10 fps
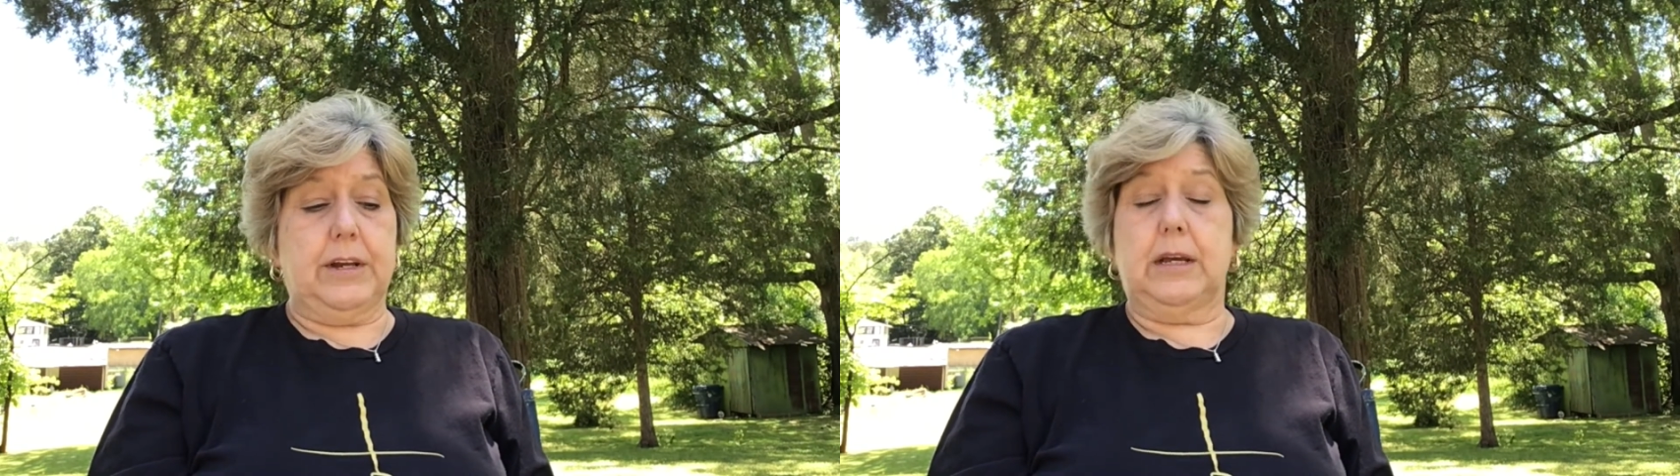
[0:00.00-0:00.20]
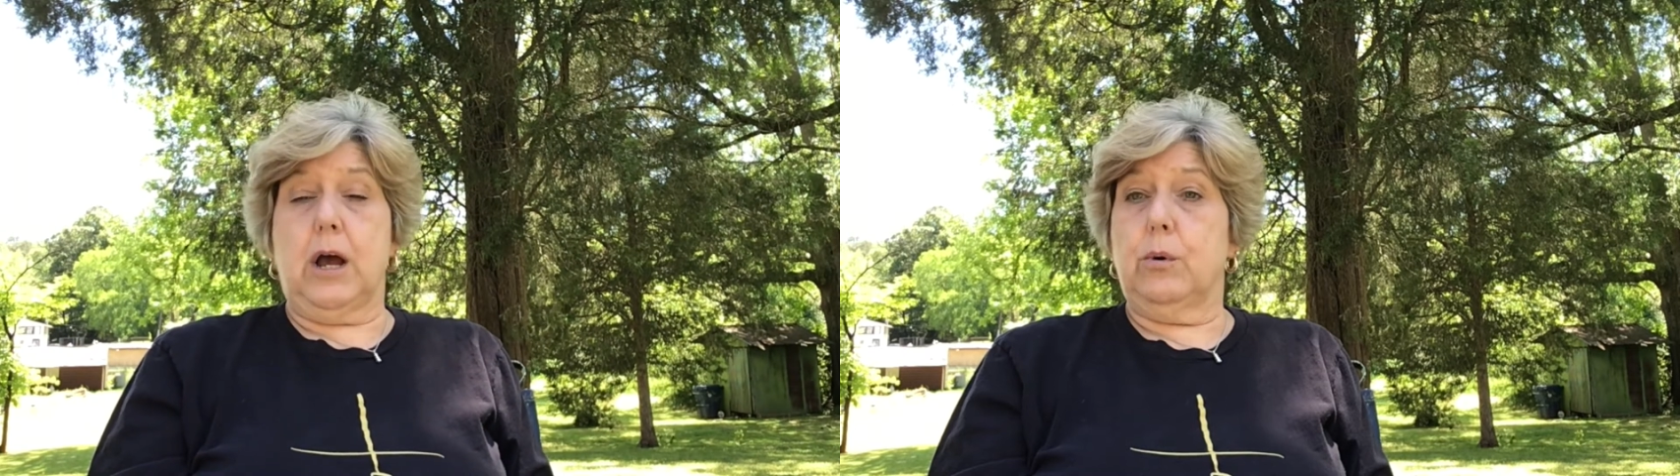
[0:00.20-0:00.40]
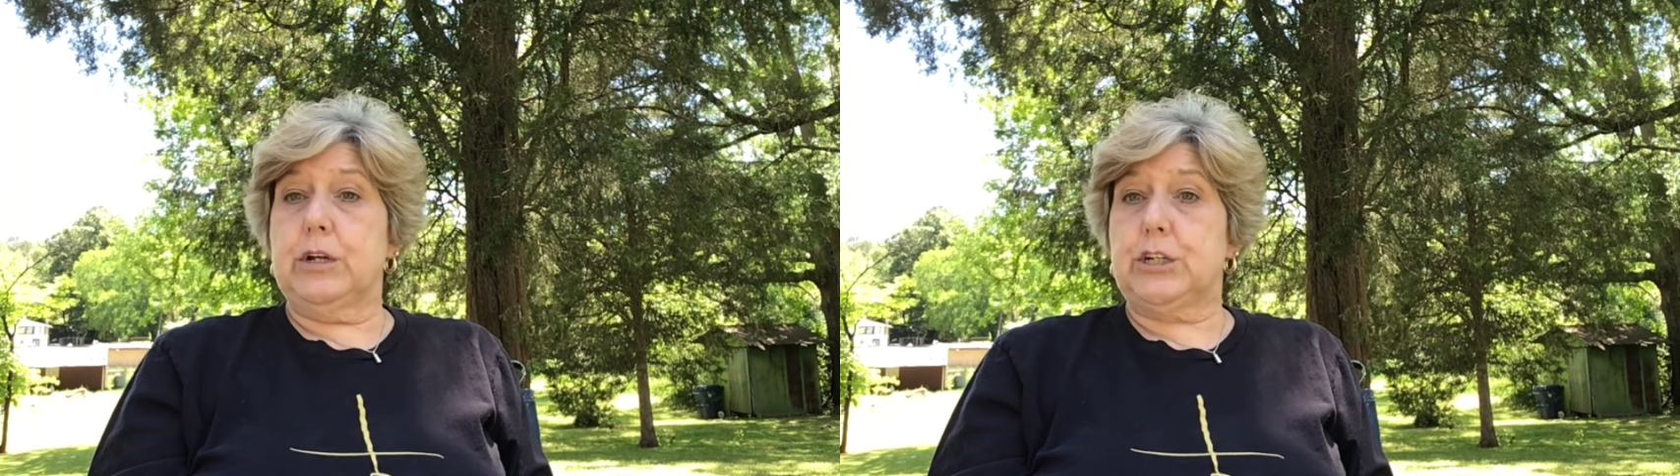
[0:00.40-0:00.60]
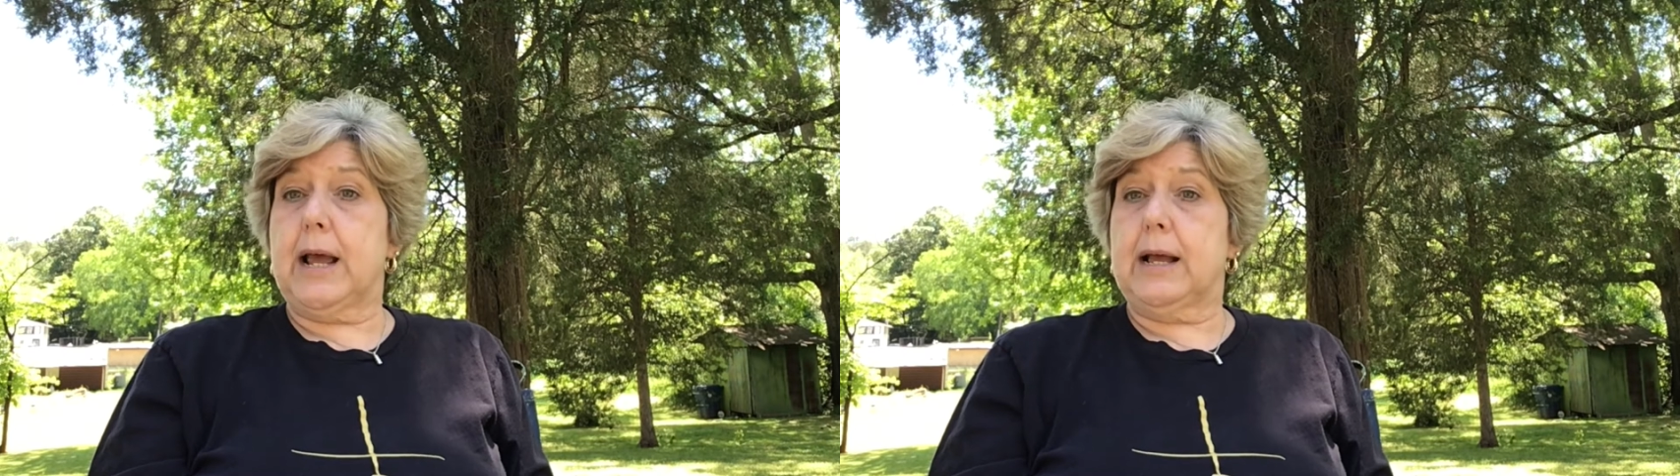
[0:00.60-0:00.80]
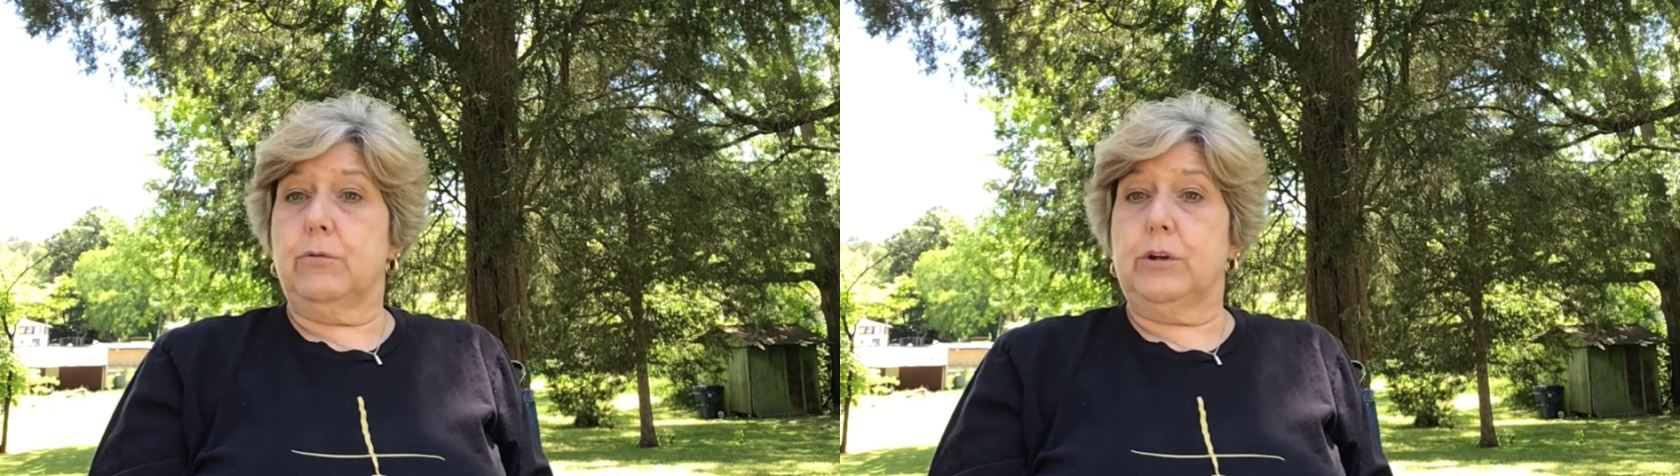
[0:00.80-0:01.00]
to go and
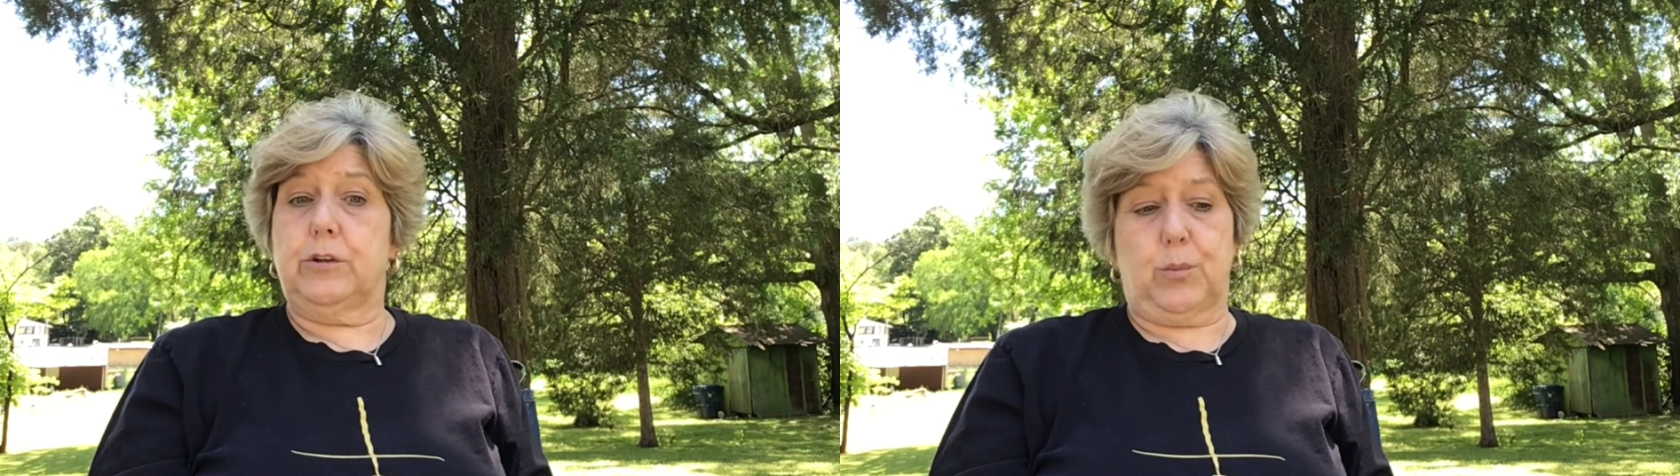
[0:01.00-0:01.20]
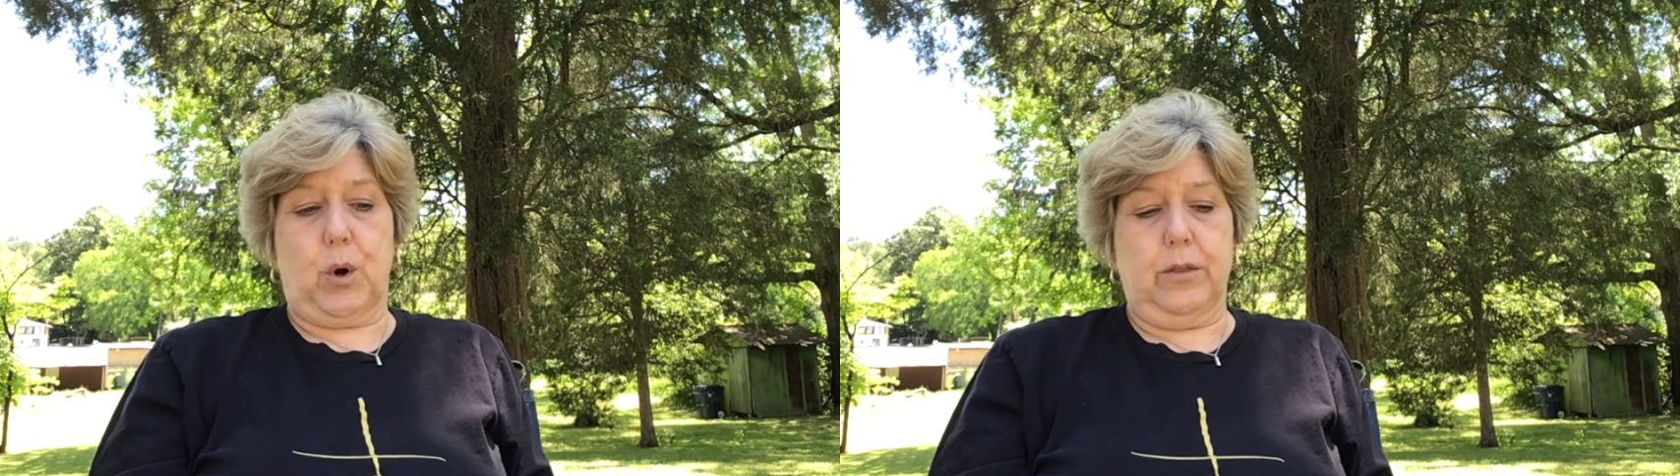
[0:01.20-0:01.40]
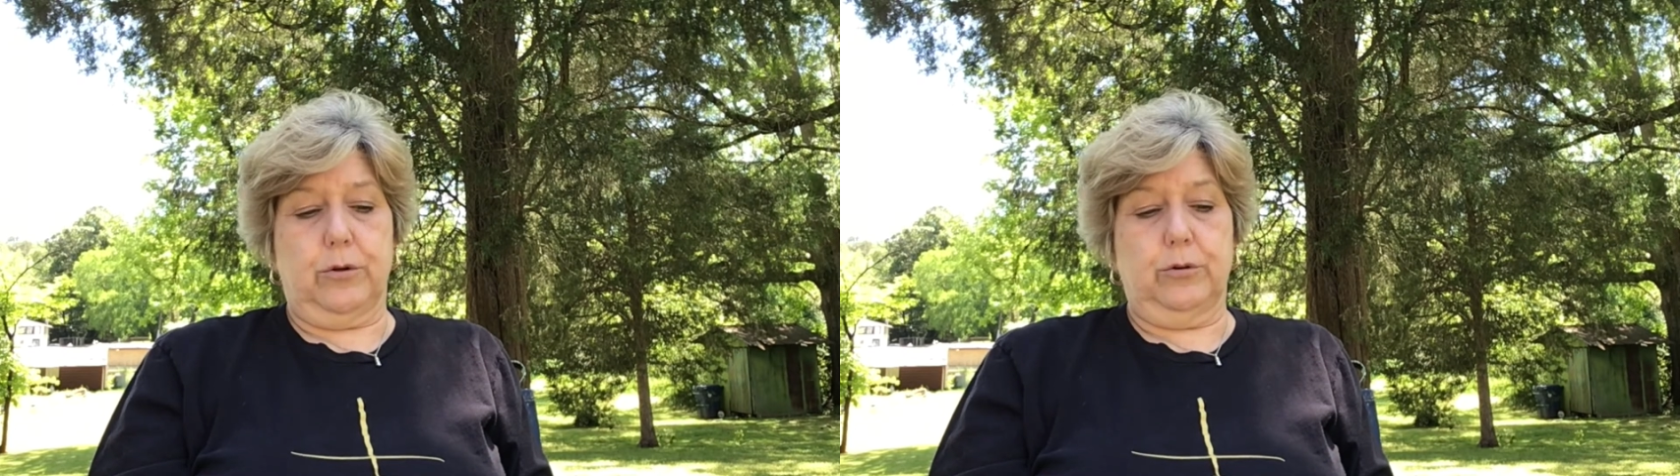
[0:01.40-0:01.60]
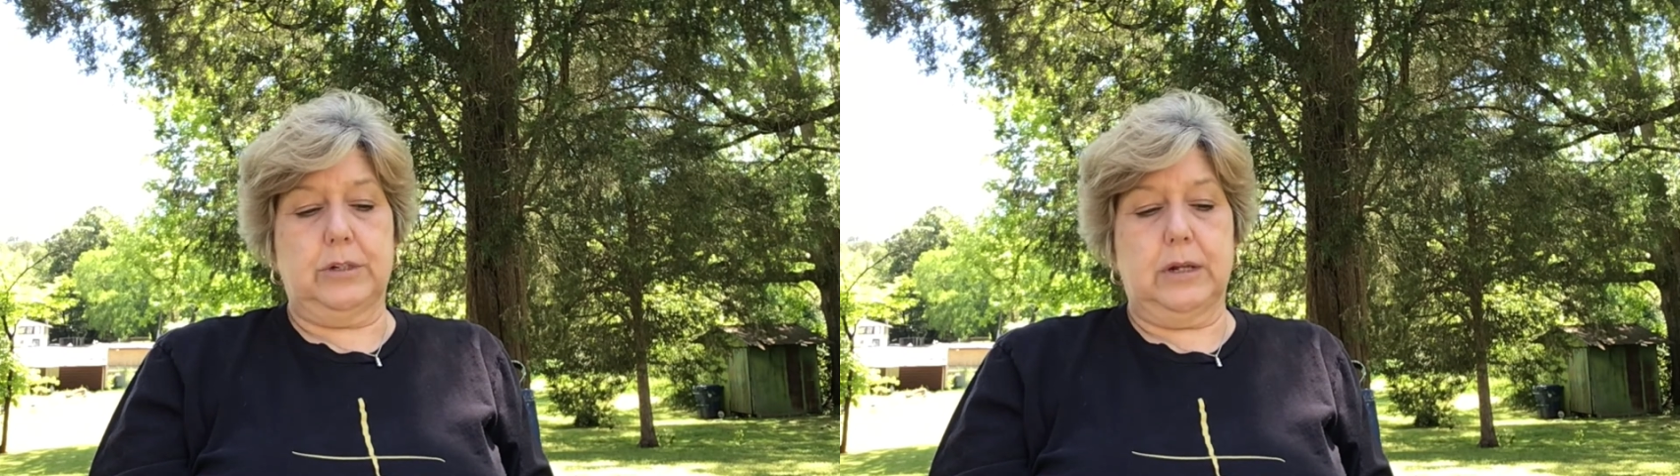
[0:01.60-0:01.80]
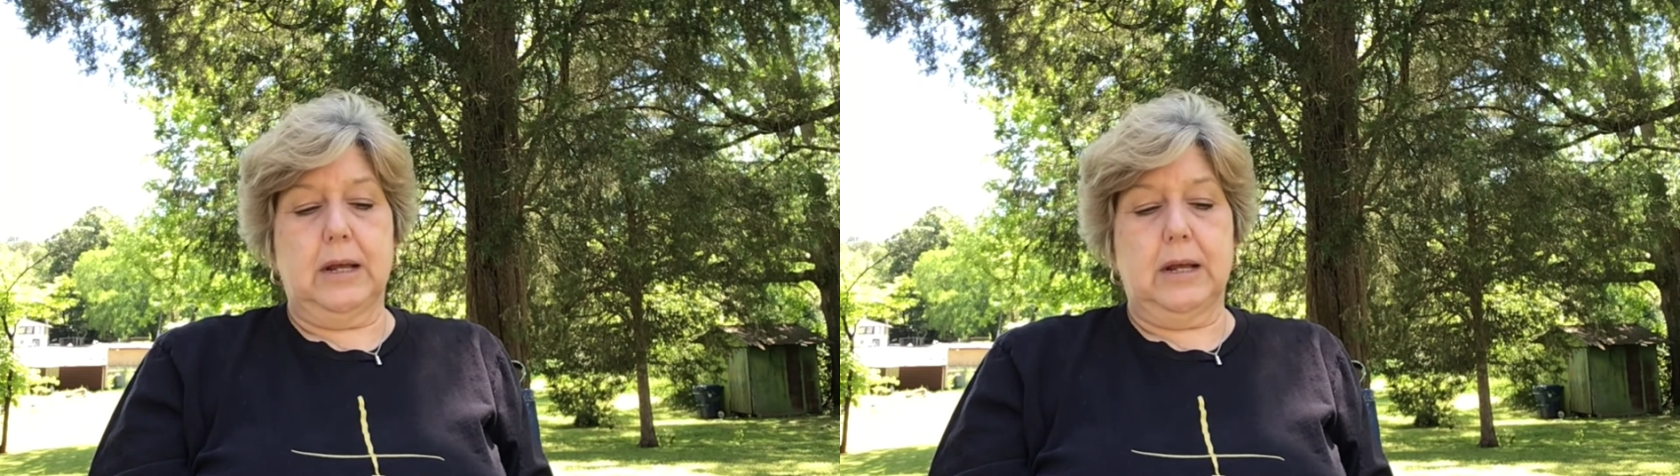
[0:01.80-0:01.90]
check on his brothers.